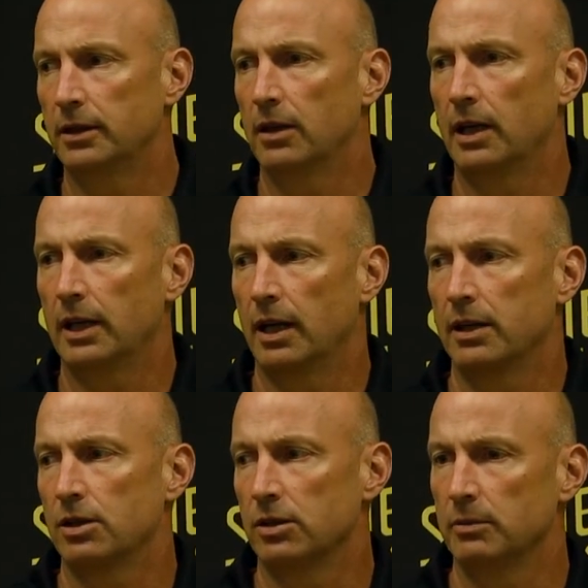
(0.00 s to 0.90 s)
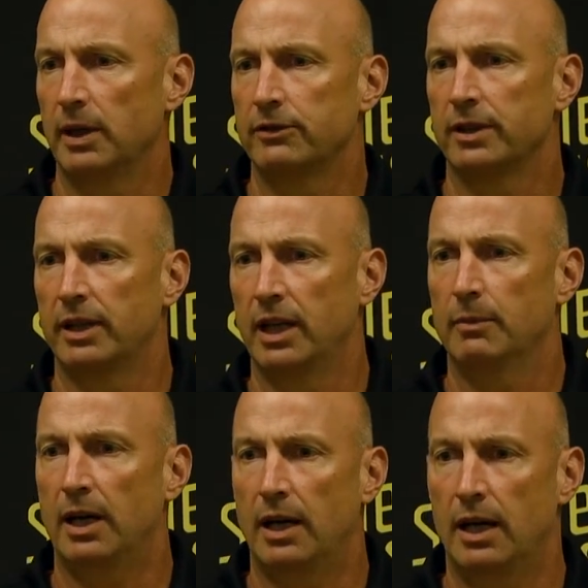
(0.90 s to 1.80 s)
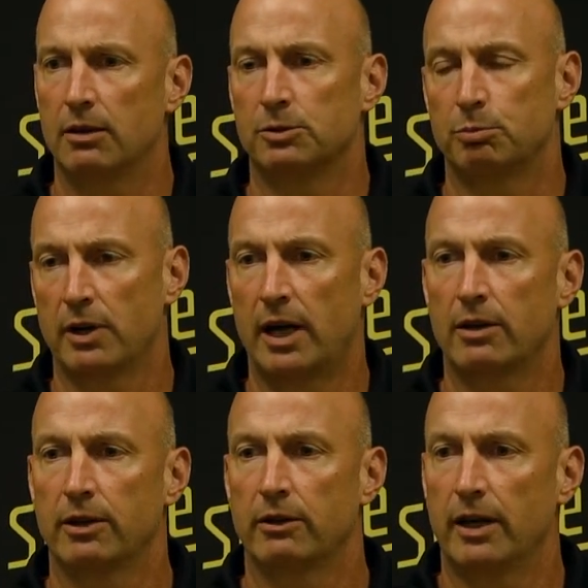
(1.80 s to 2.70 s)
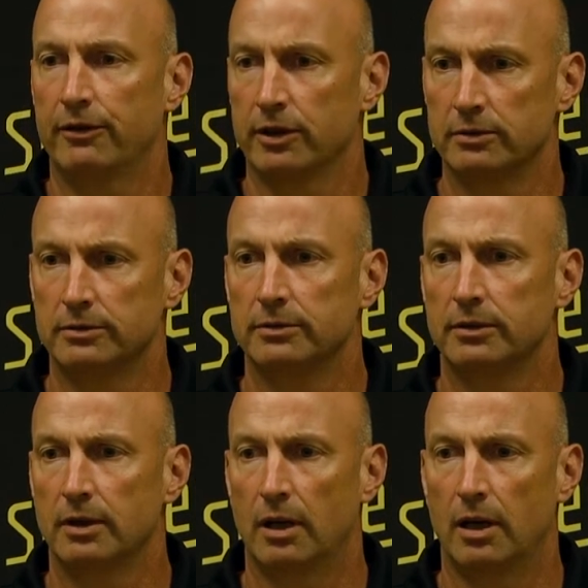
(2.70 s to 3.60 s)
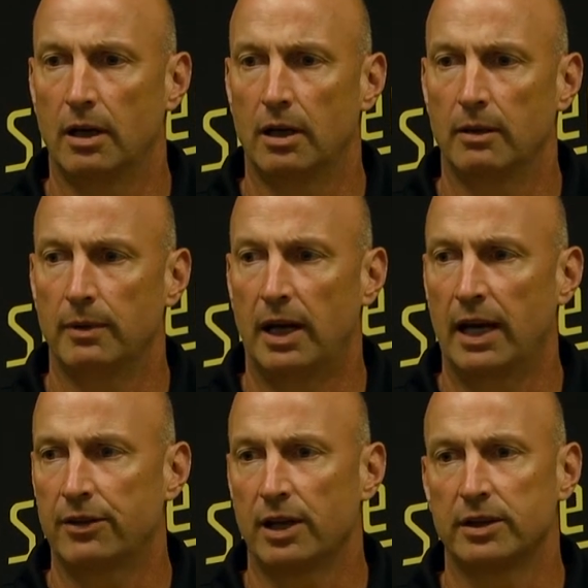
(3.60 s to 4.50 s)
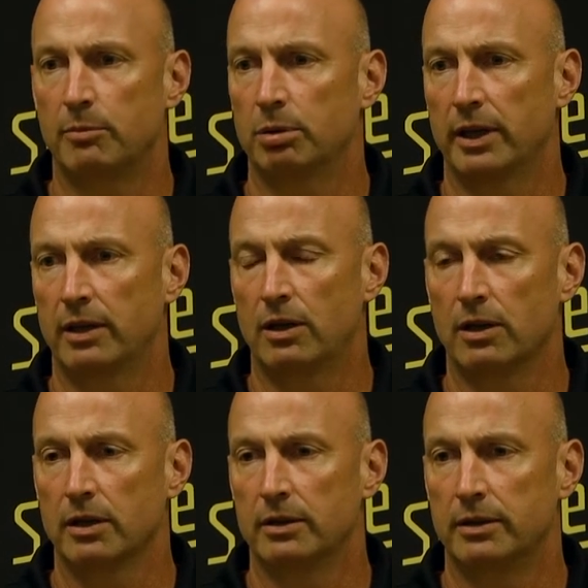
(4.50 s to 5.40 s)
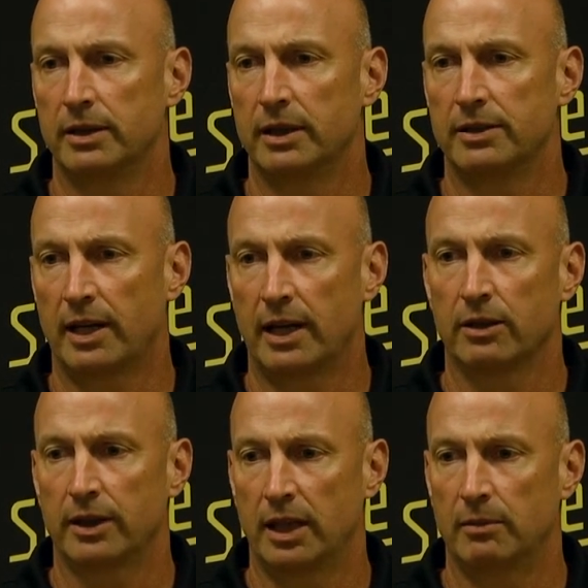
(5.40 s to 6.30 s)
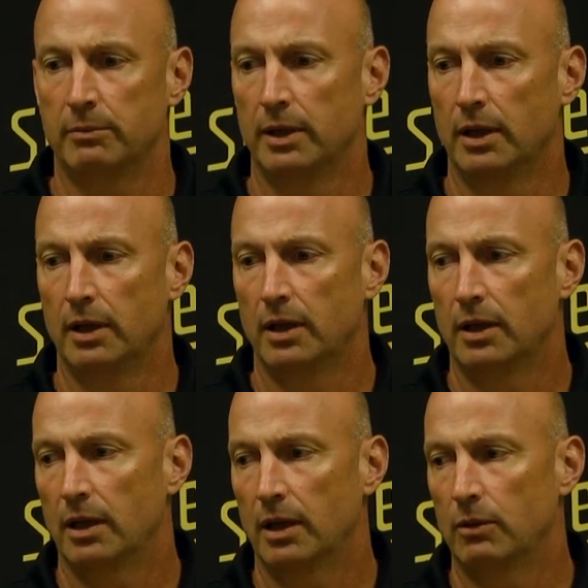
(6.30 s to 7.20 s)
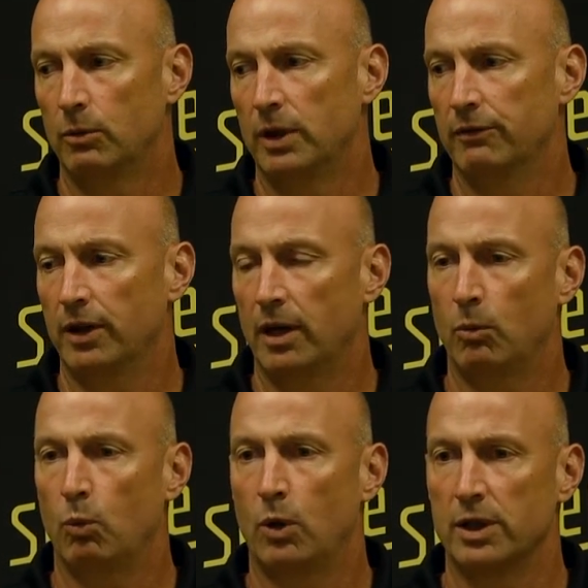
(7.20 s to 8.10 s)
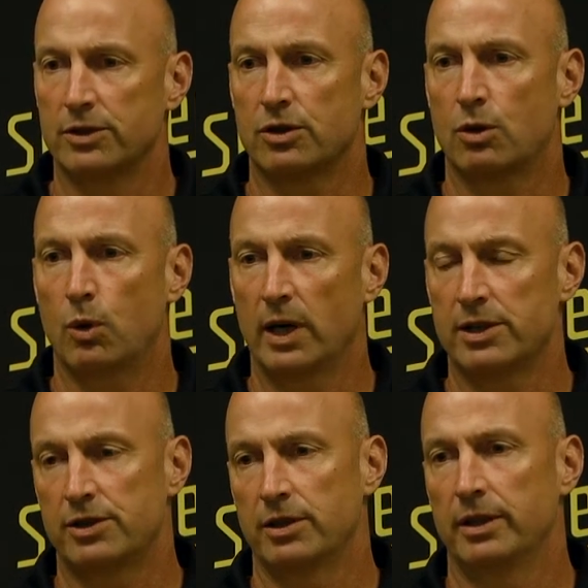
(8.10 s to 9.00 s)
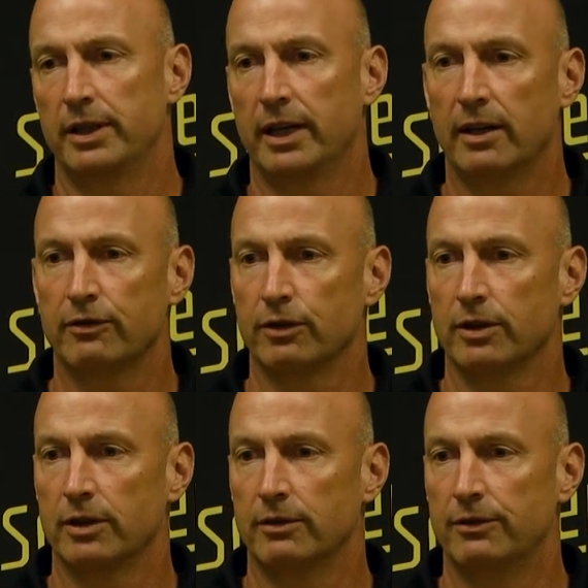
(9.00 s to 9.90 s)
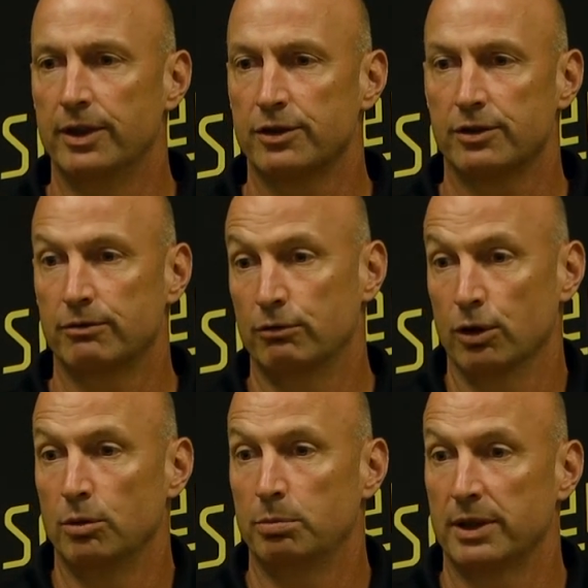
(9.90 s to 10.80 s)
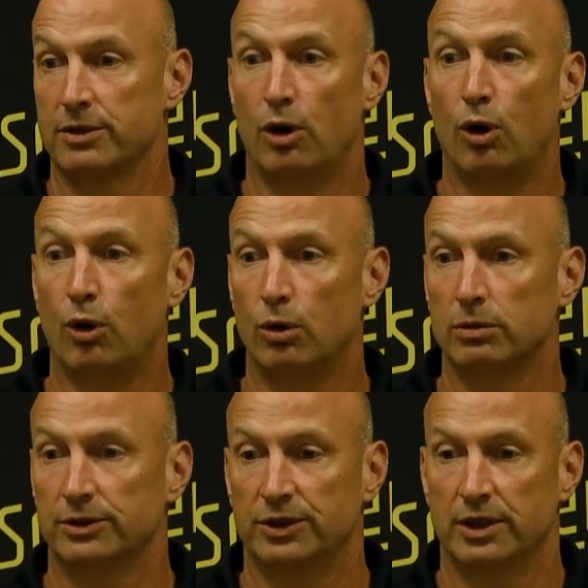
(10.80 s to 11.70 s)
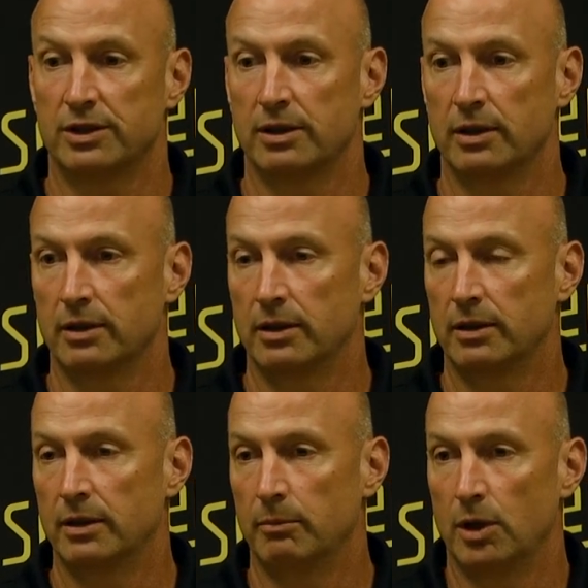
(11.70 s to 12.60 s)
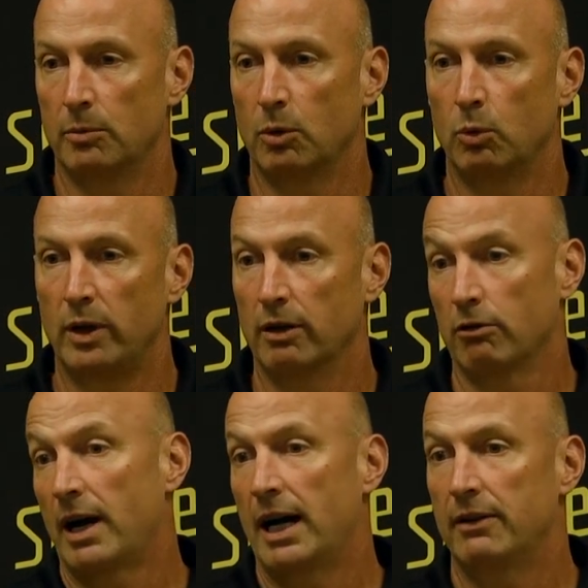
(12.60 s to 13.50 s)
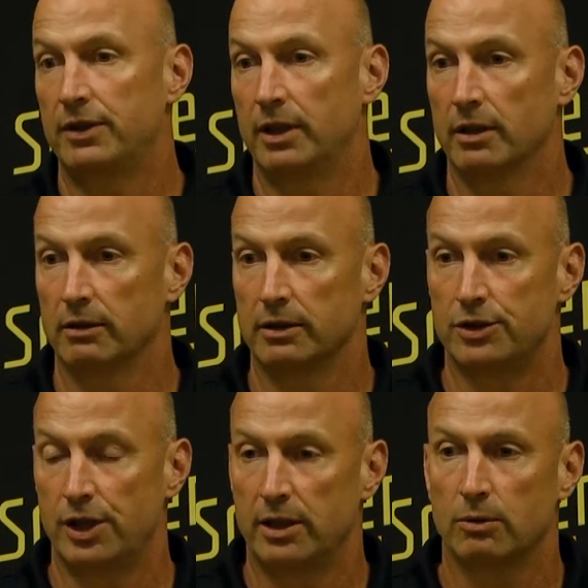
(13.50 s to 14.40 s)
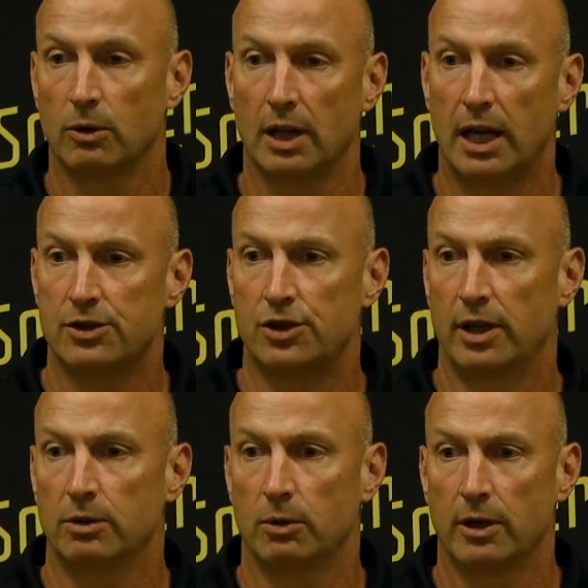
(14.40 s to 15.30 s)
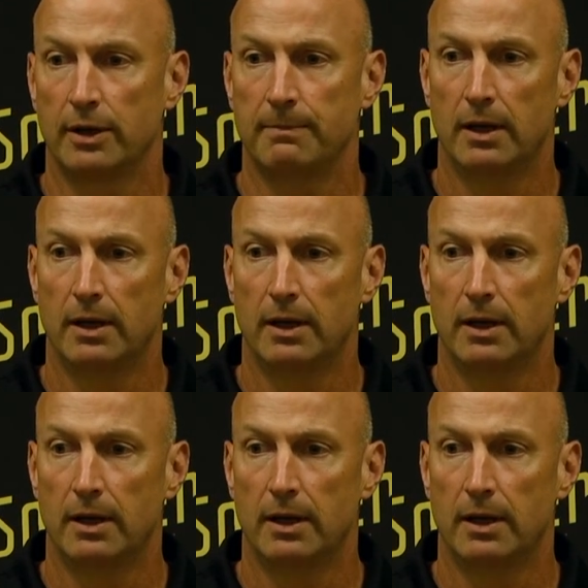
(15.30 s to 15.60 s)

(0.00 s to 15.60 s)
I told them after the game I was proud of their effort. I thought they played hard the entire game. We have not once questioned the effort of this group as a whole since the moment we arrived here in January, last January.